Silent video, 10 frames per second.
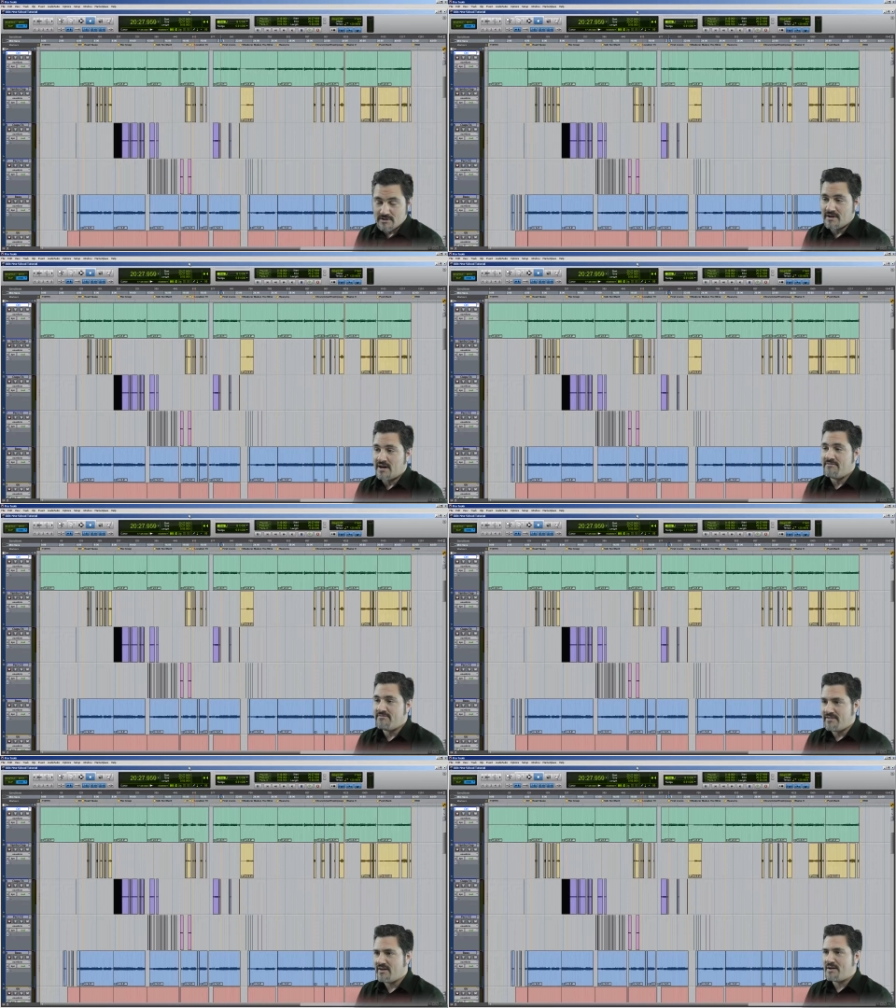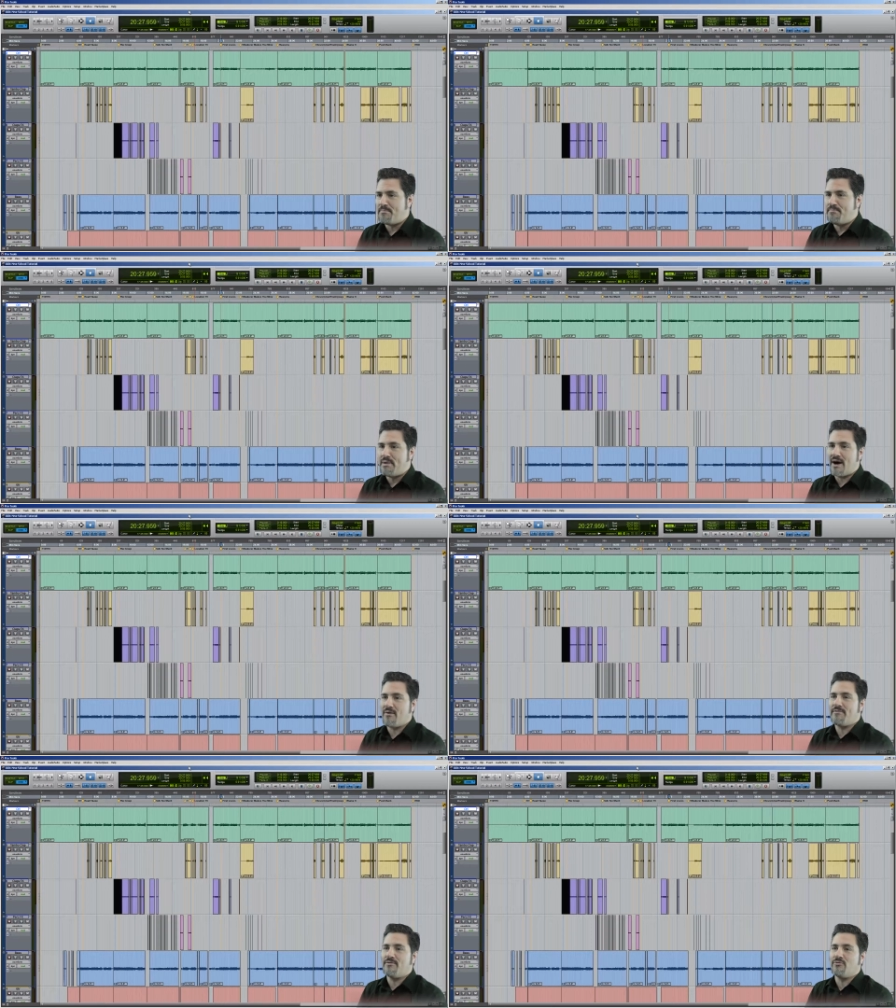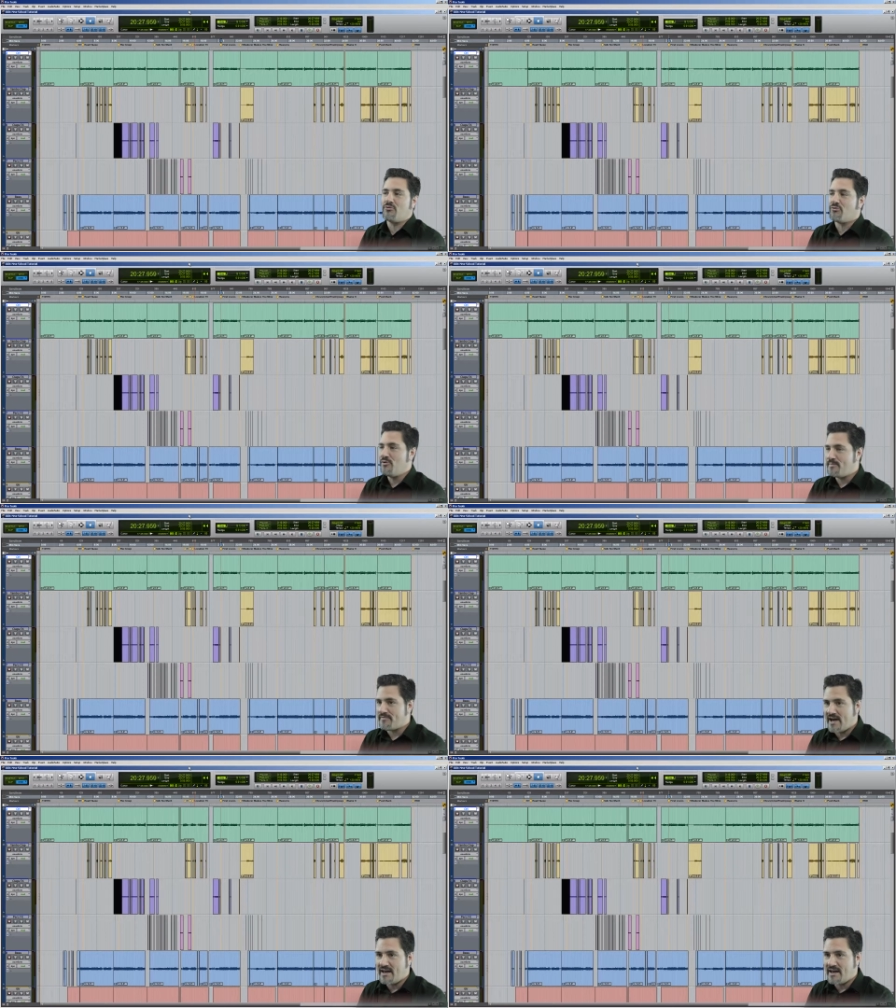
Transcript: a very powerful group of